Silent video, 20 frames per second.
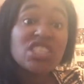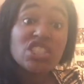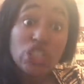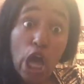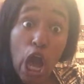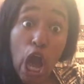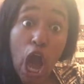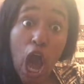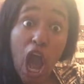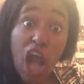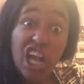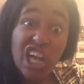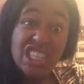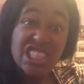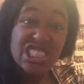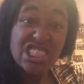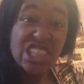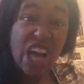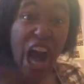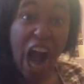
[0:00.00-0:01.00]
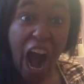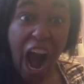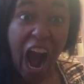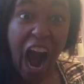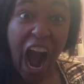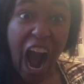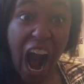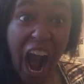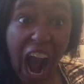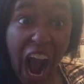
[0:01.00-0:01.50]
Psych.
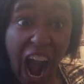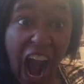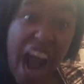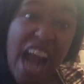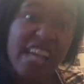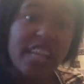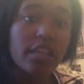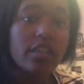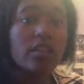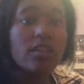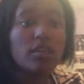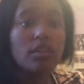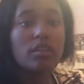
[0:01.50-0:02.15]
Psych.